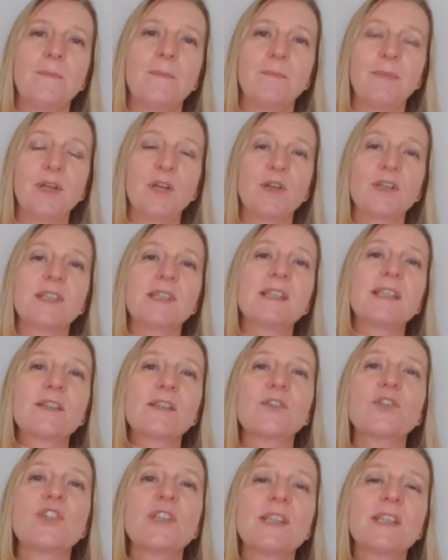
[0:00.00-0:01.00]
because
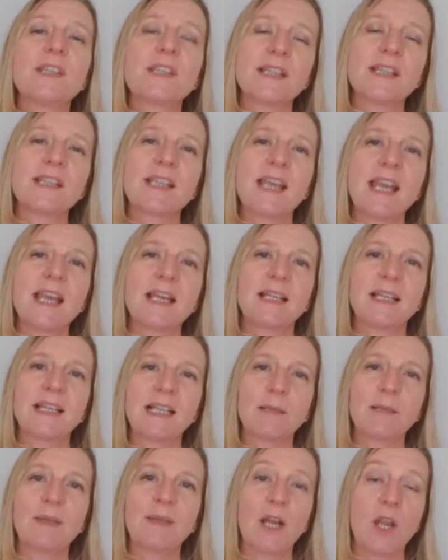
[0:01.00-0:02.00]
discussions can take a
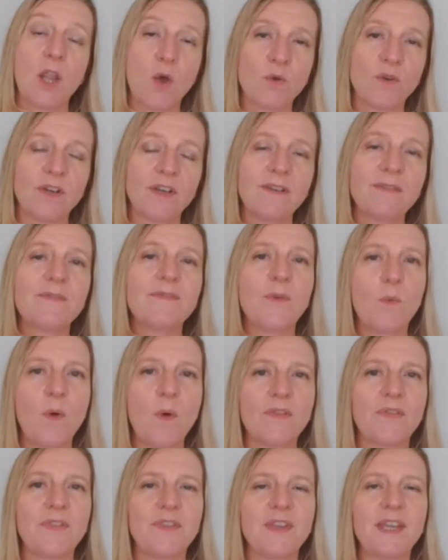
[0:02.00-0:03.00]
little bit longer, for
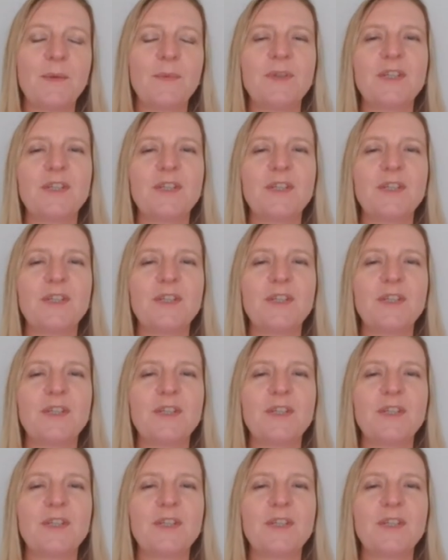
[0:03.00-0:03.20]
one thing.